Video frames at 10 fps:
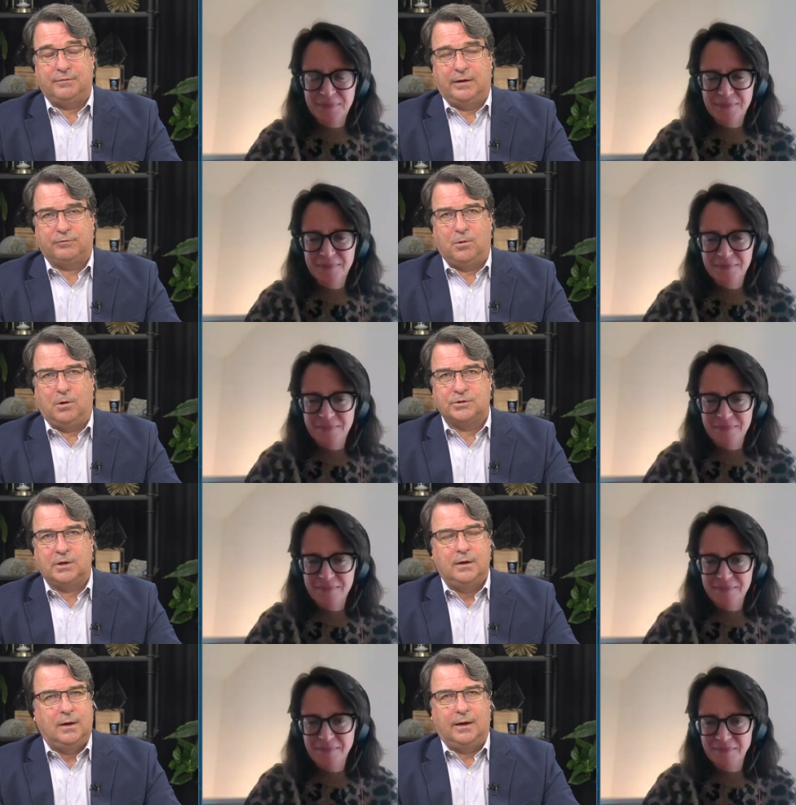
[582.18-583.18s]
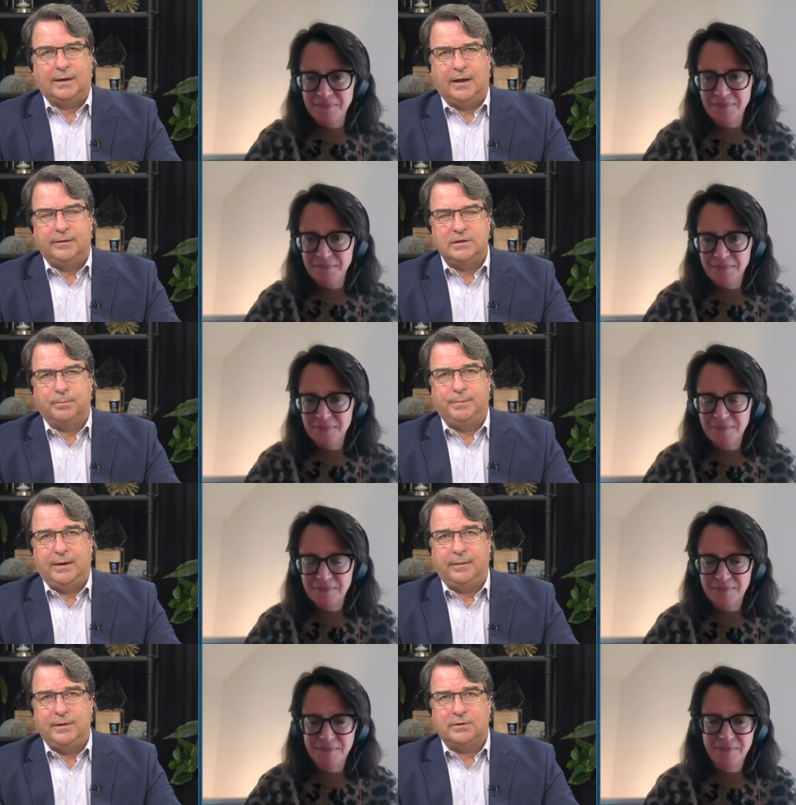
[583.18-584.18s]
Speaker 1: and of course, again, these are
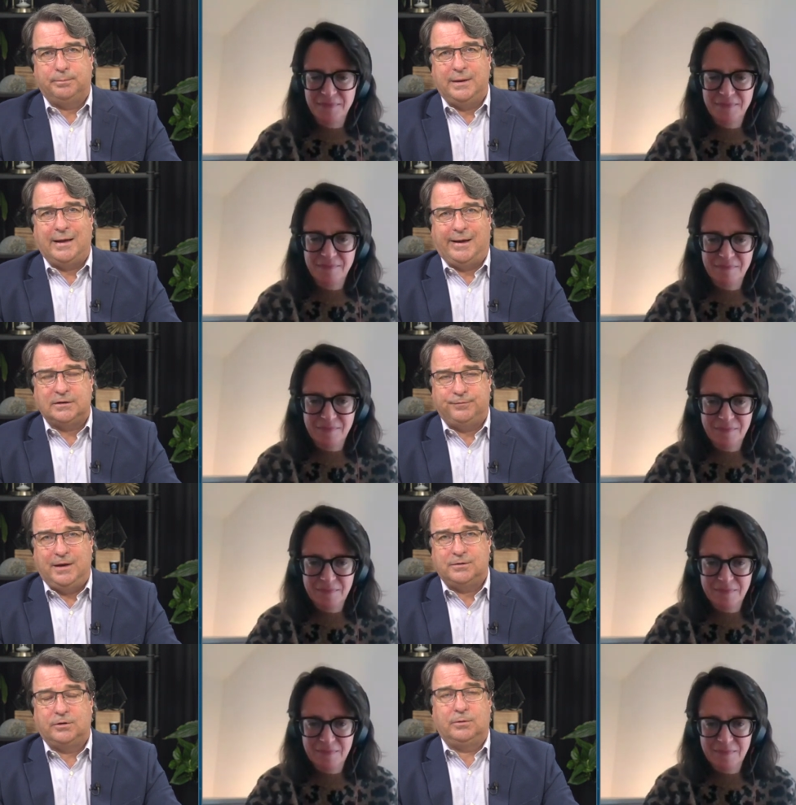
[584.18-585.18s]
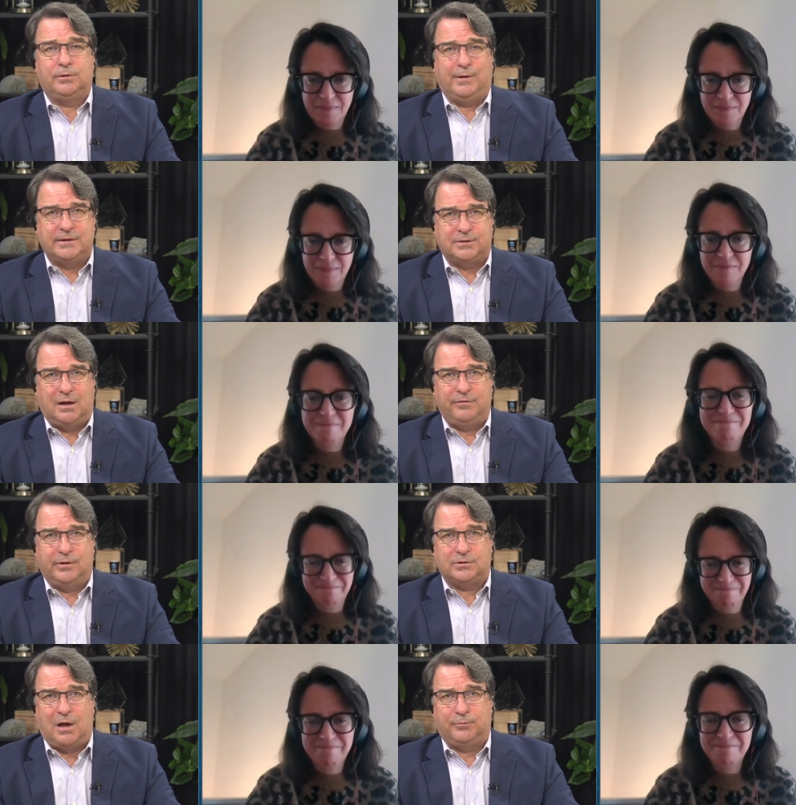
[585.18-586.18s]
big these are big ISVs. They're doing great stuff. They're
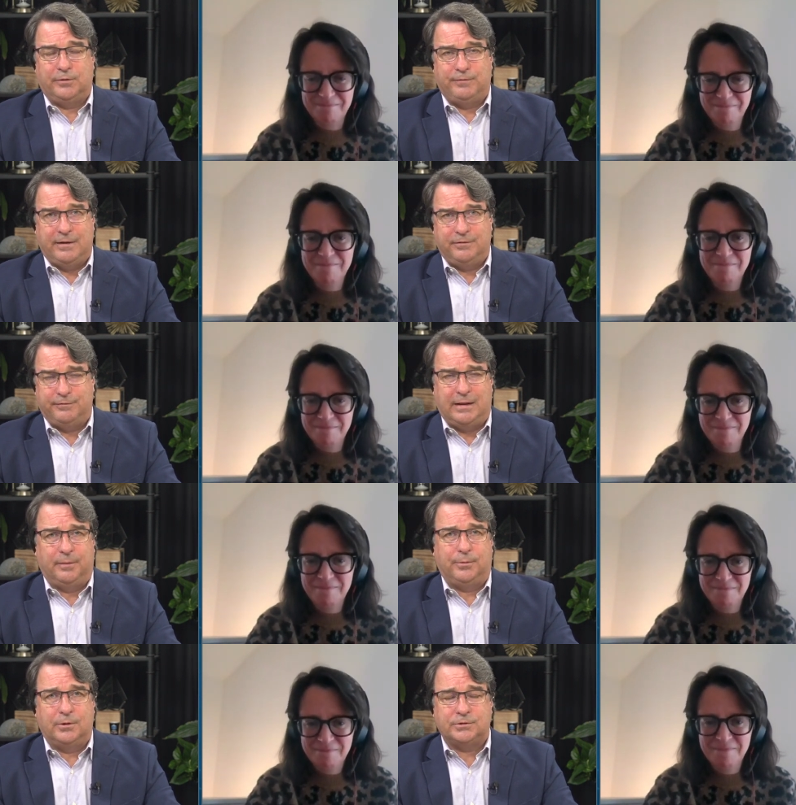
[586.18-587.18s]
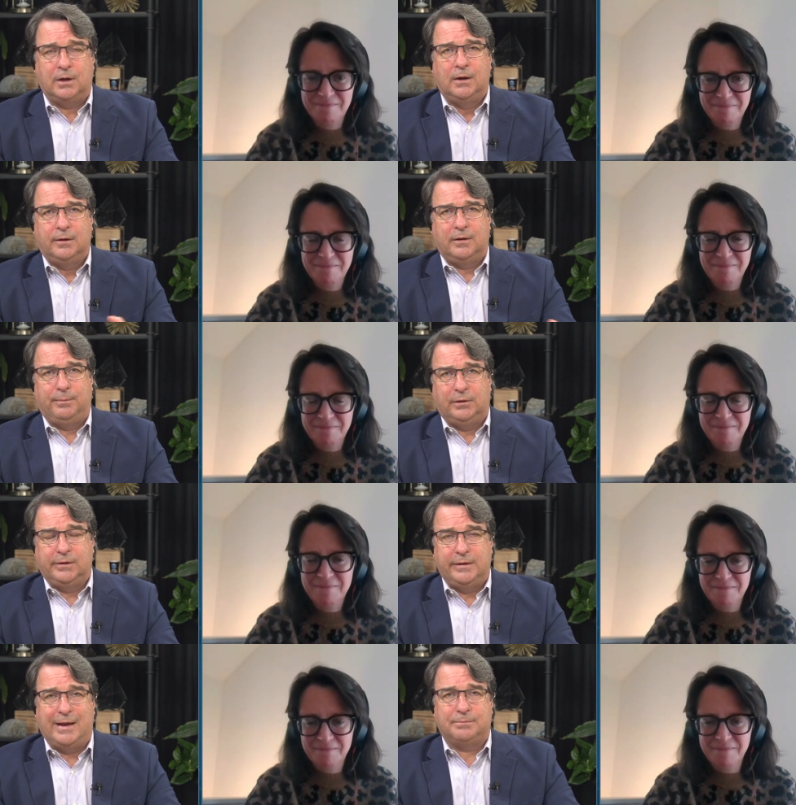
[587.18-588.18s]
software developers. They're
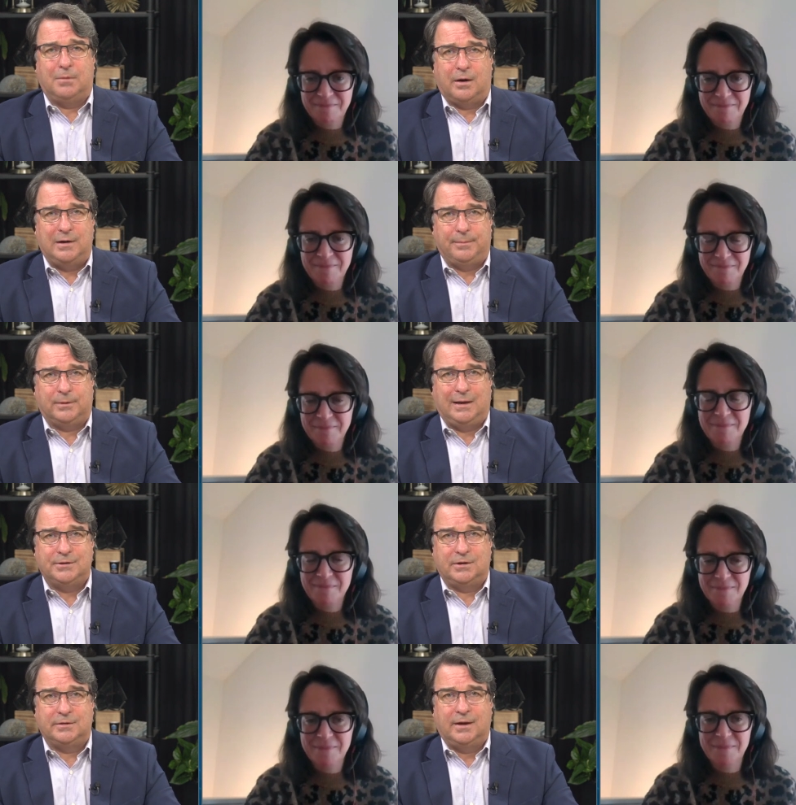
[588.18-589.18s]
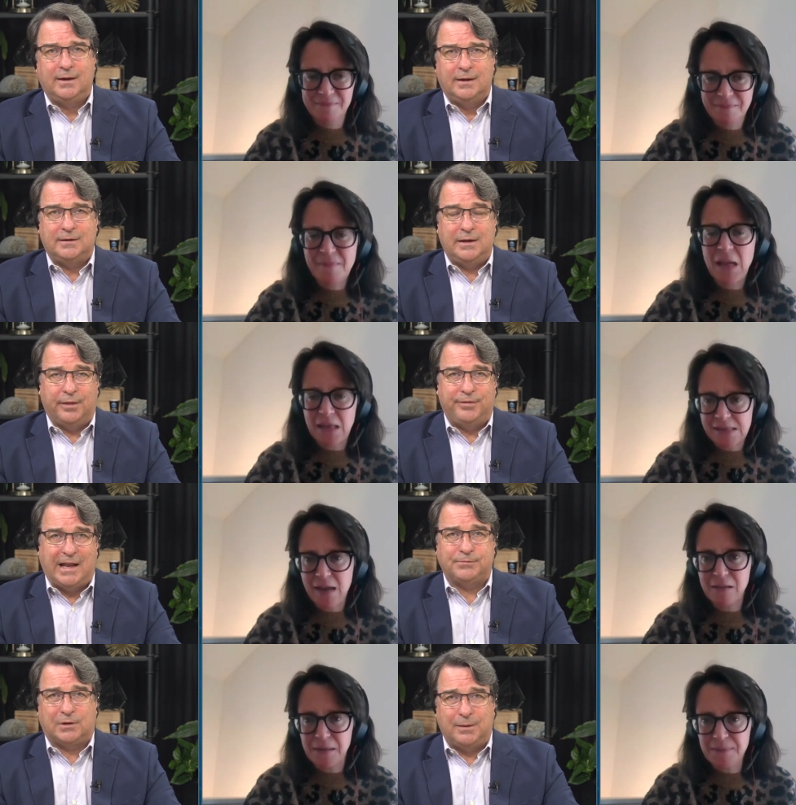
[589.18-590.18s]
building the next modern applications. Danielle,
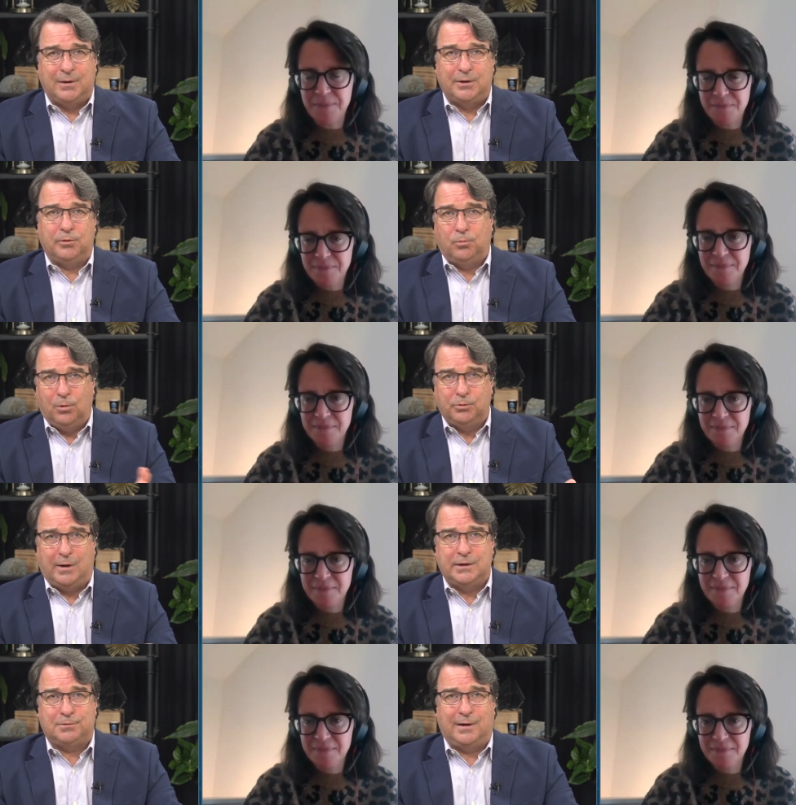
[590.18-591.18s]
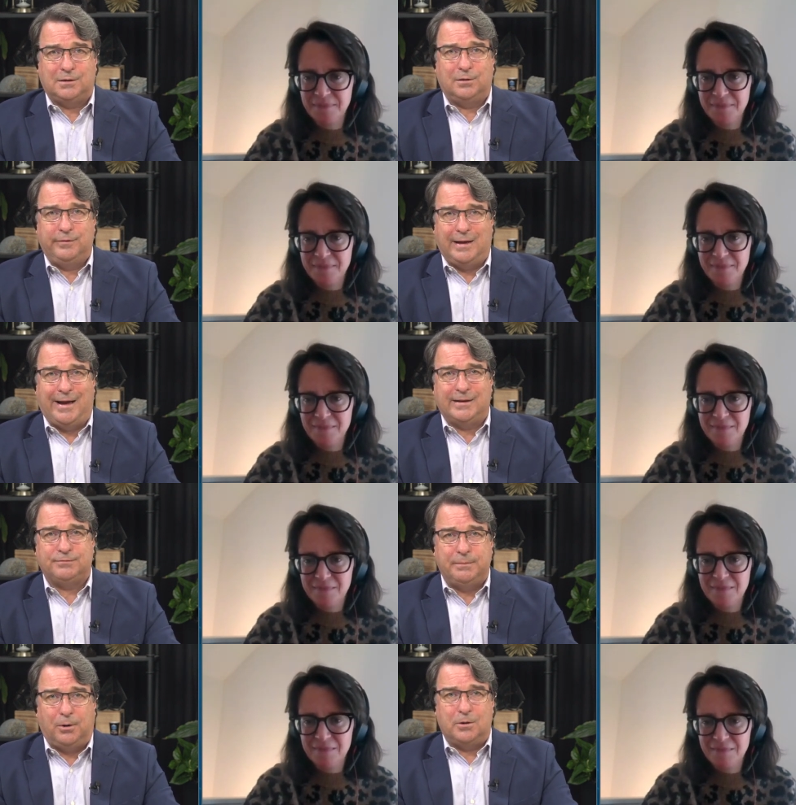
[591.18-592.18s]
thanks for coming yeah. on. You're the worldwide director of the
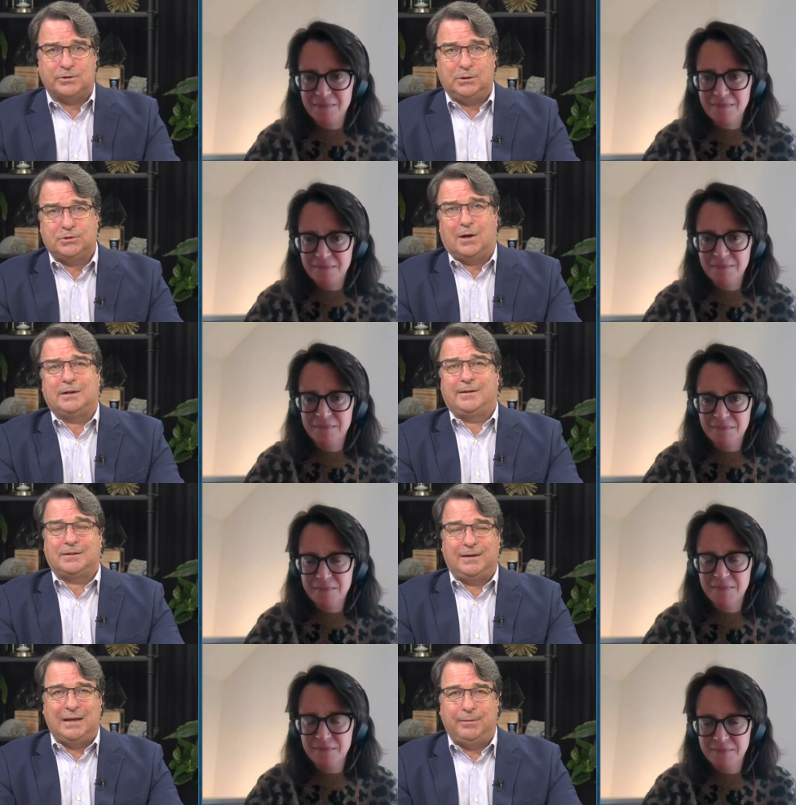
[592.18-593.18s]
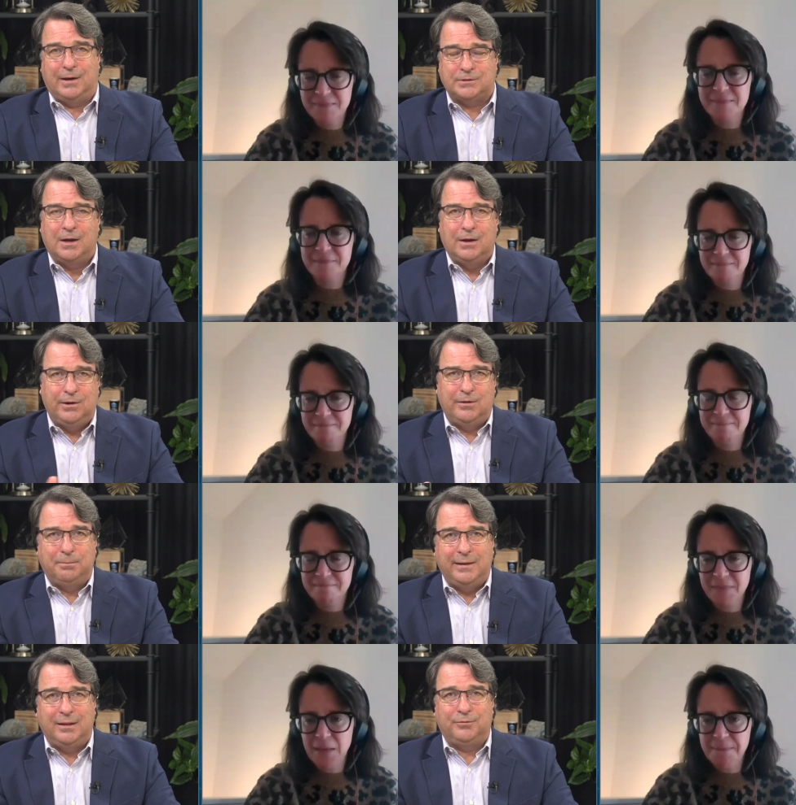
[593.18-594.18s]
ISV Partner Solution Architects at AWS. You're in the
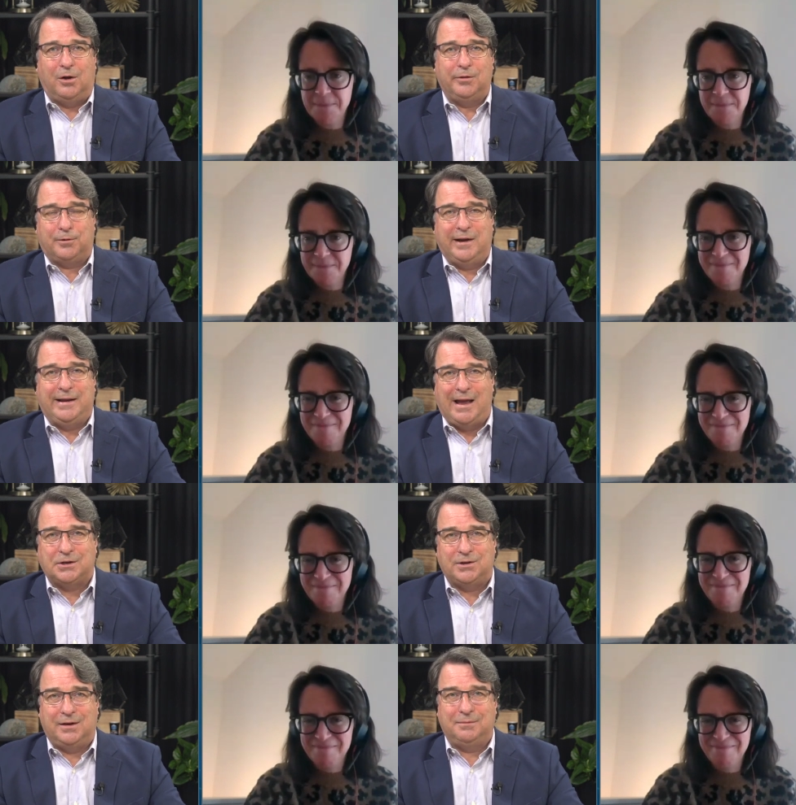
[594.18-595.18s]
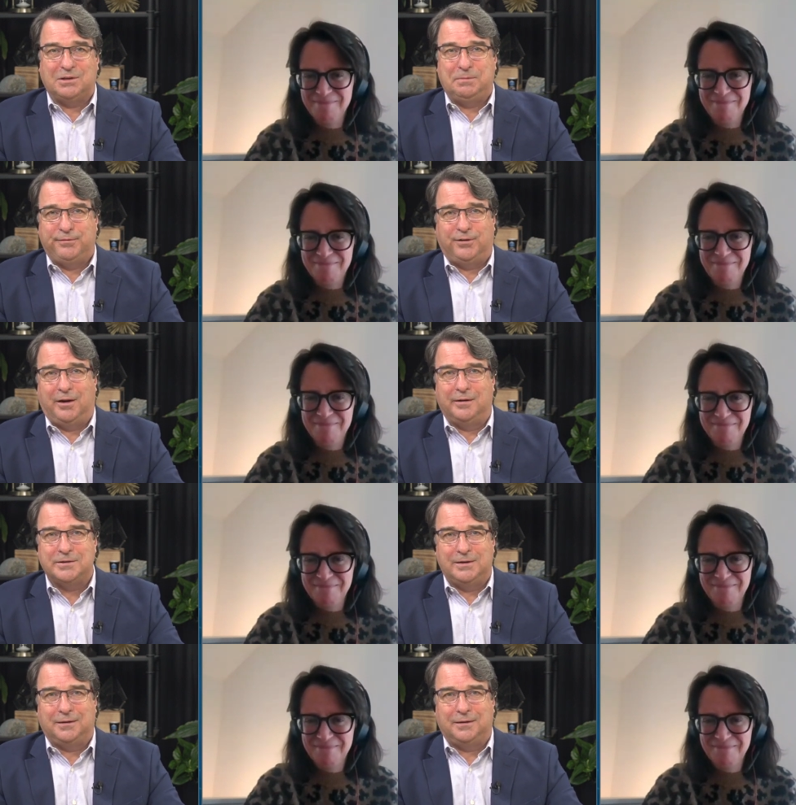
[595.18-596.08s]
middle of all the great action. Must be fun, isn't it?